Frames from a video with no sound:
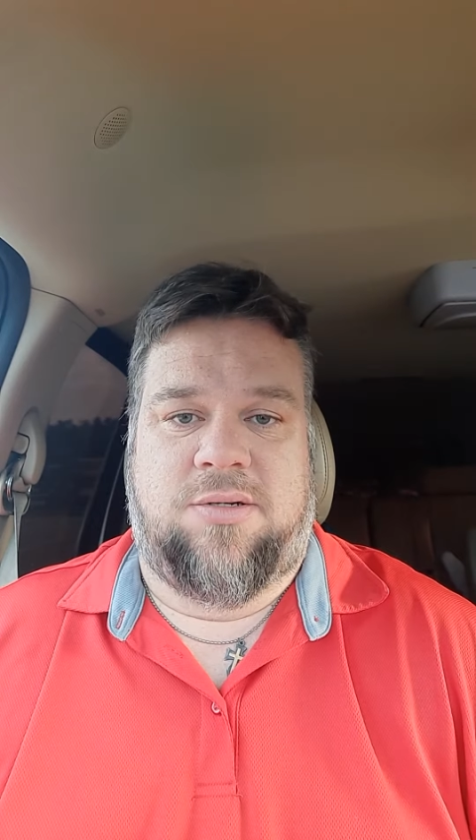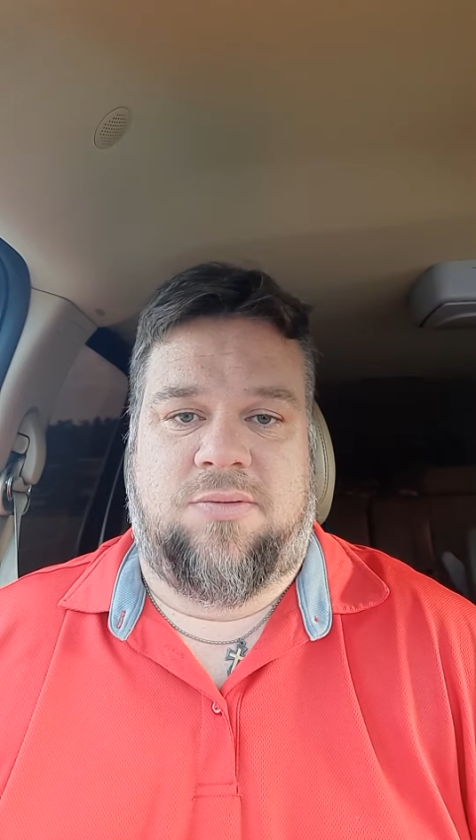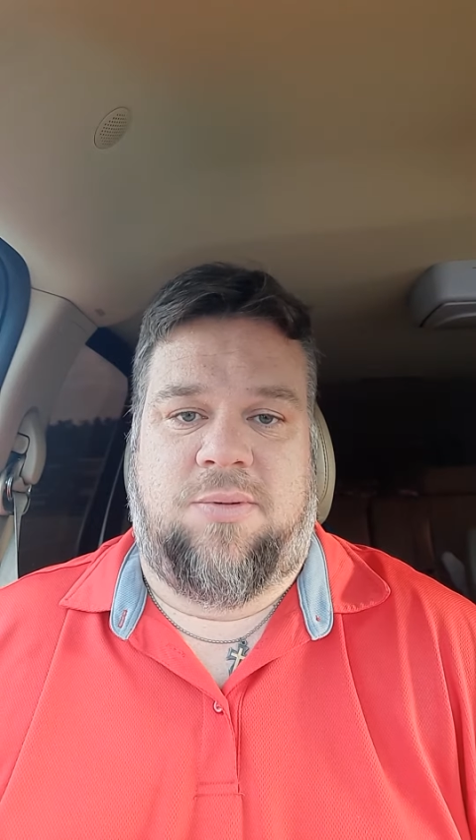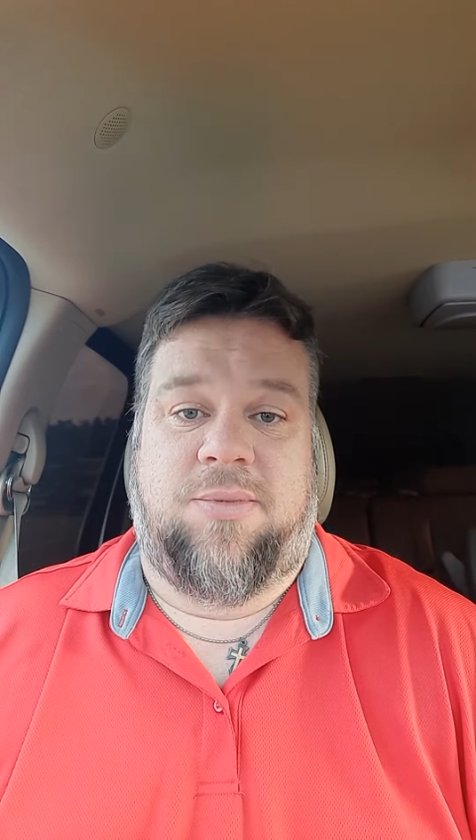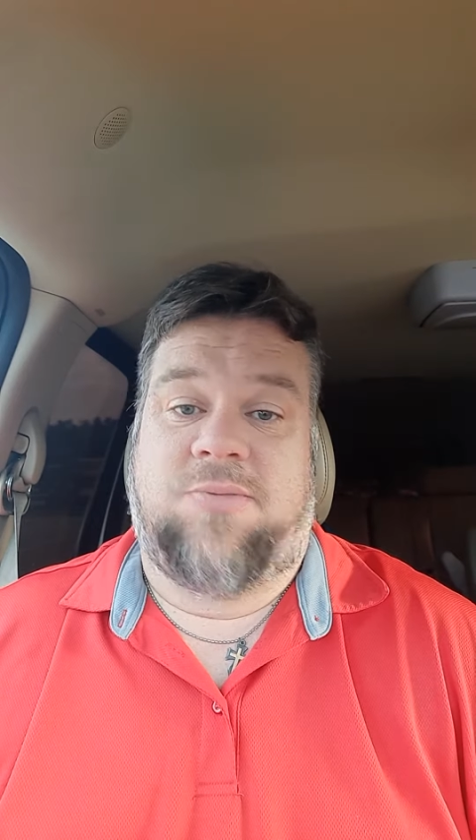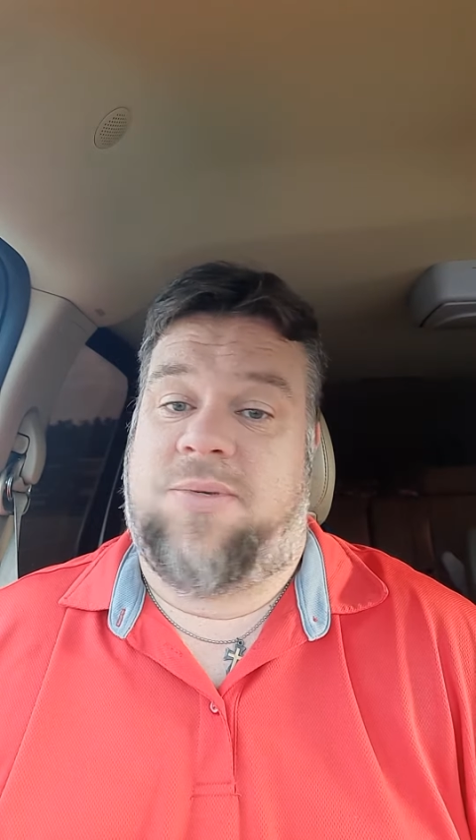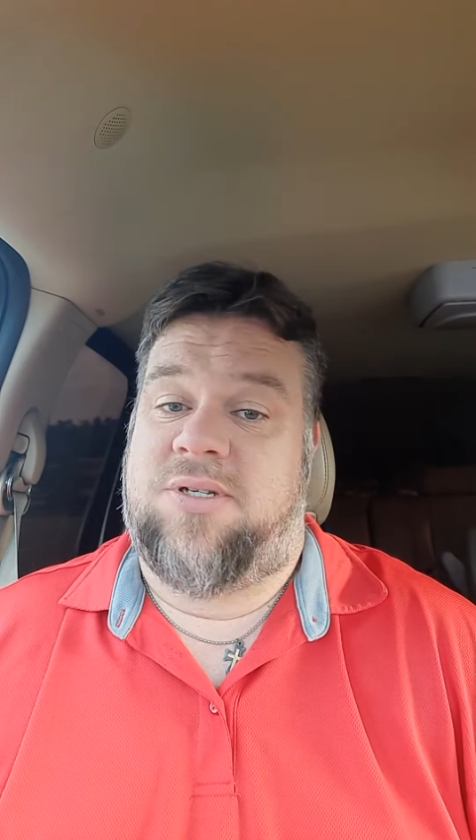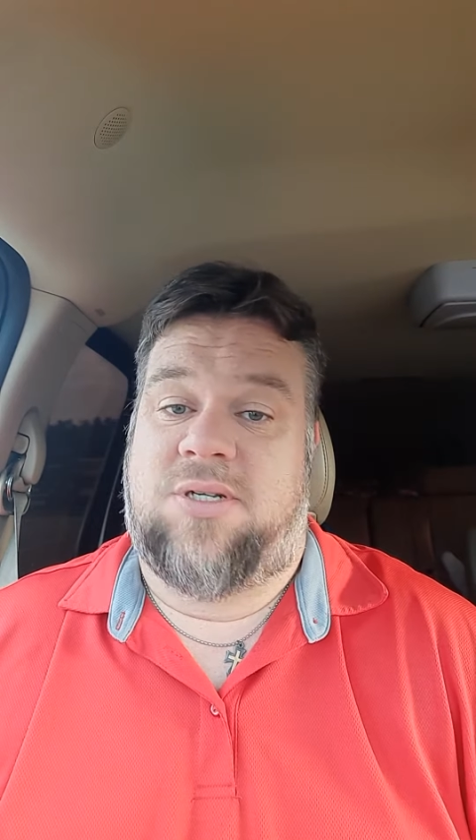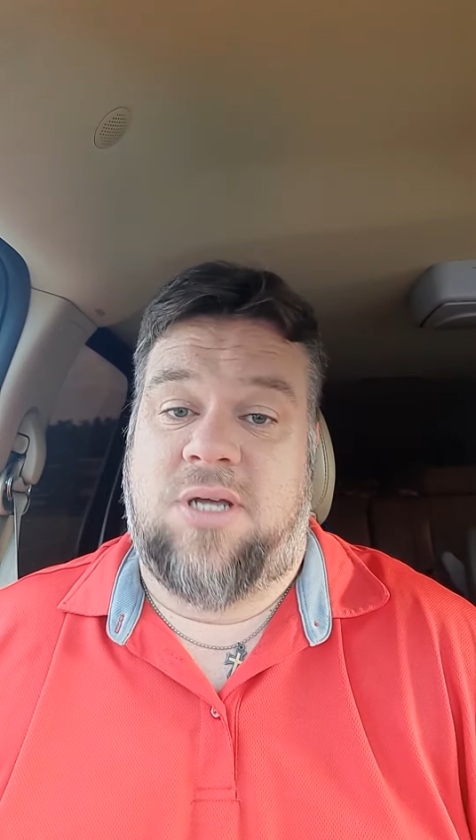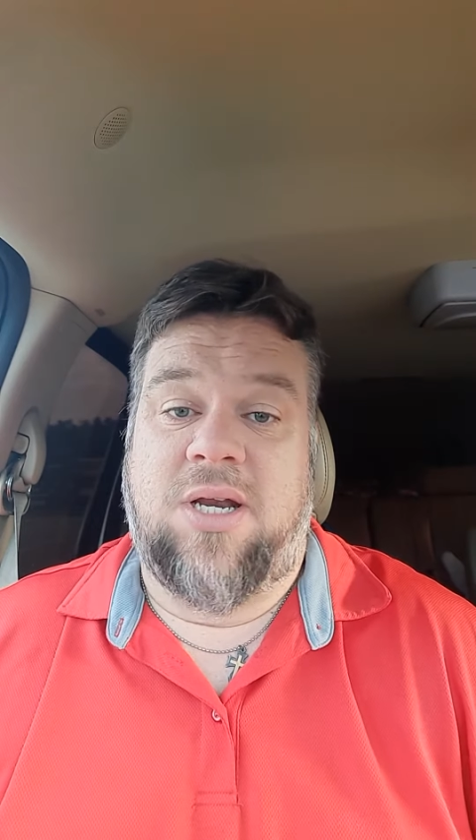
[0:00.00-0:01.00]
We must be
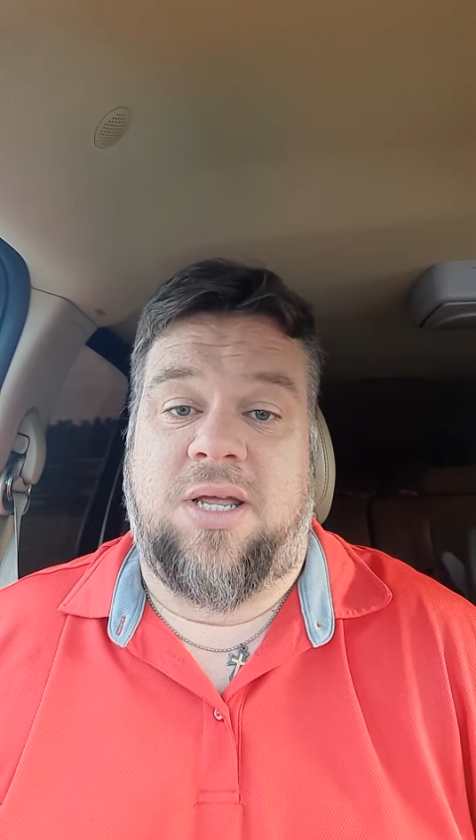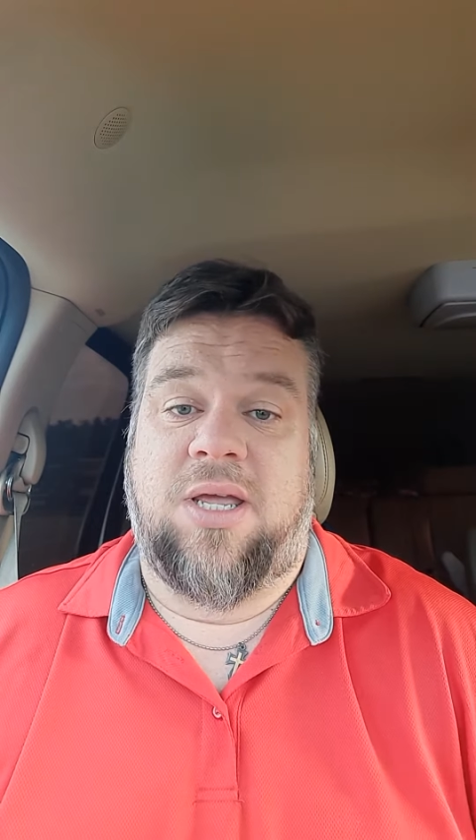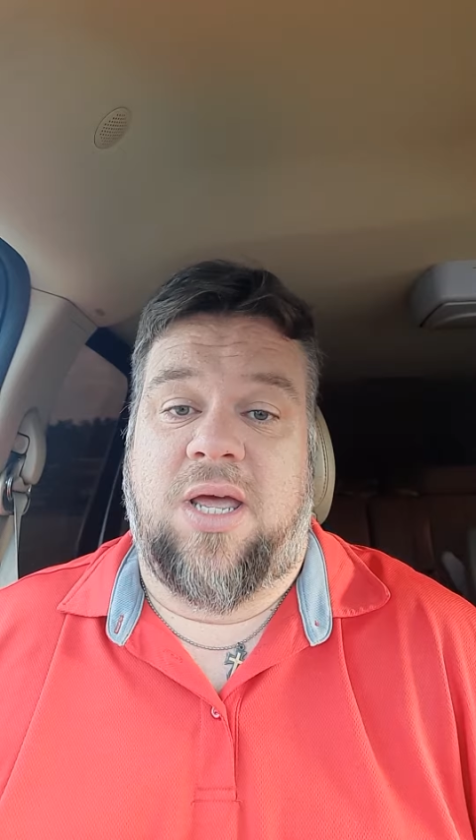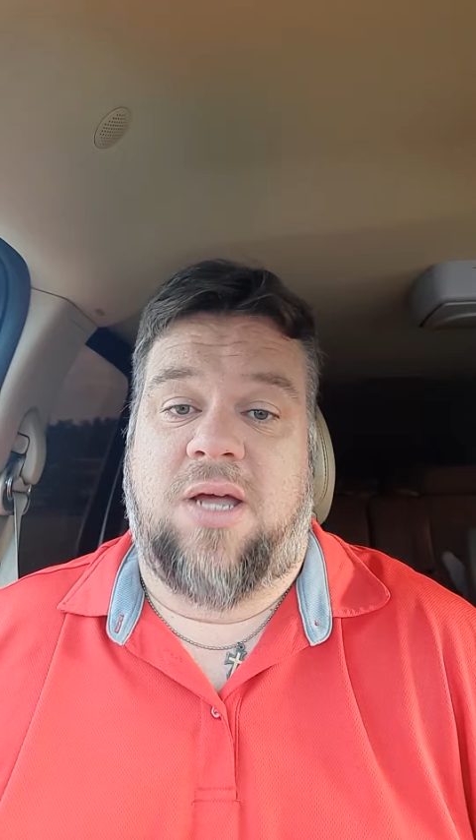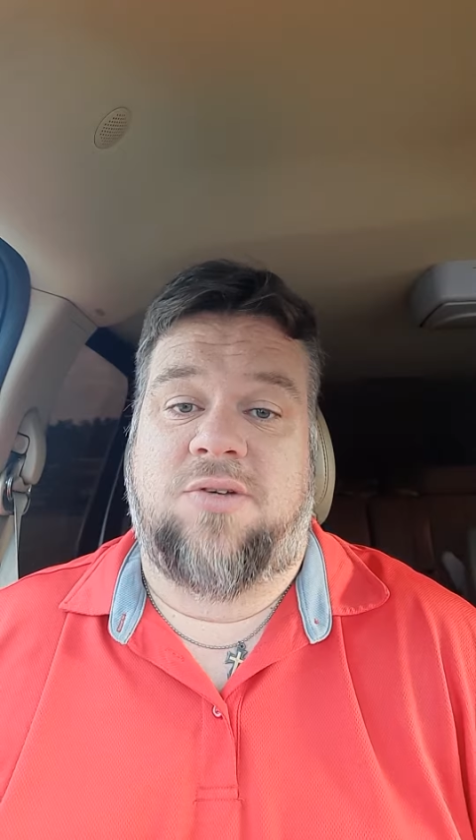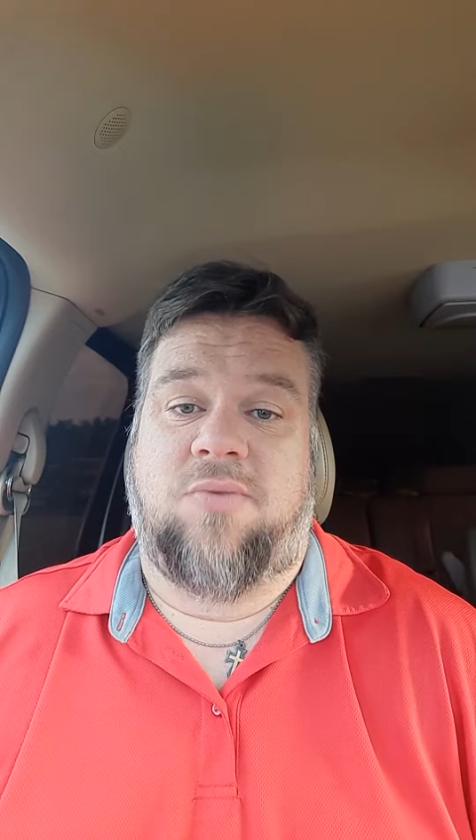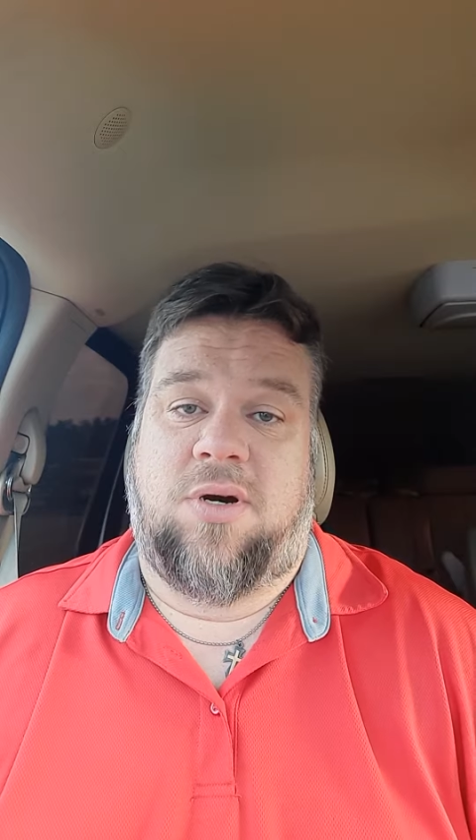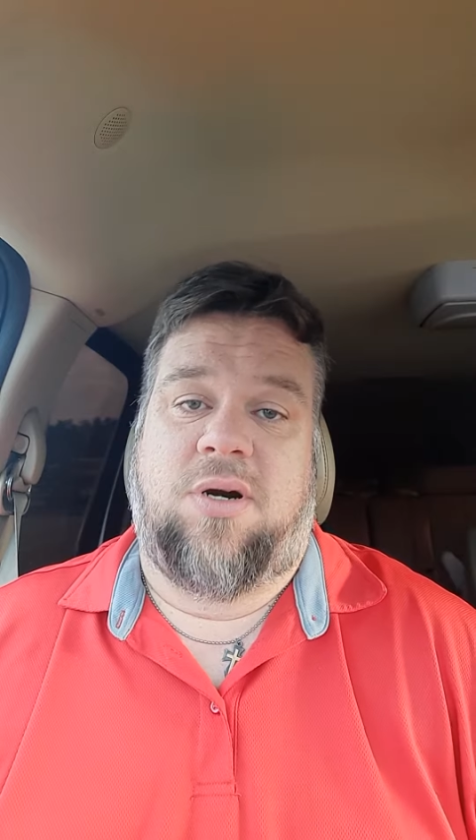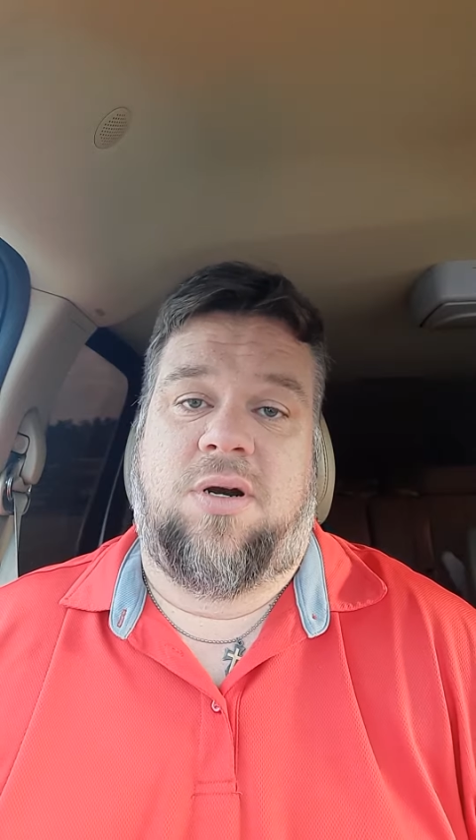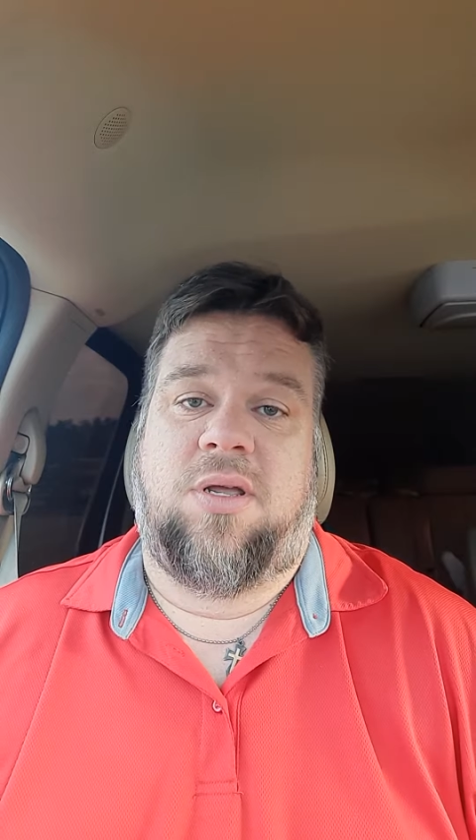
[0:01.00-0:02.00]
studying God's
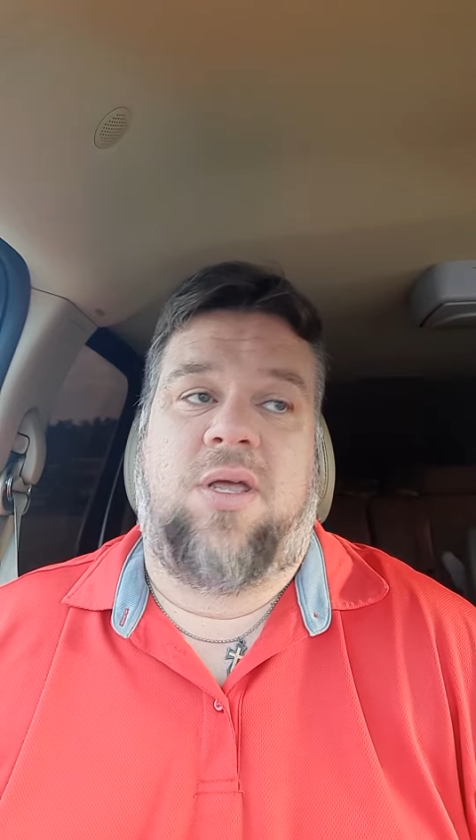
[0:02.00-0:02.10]
word,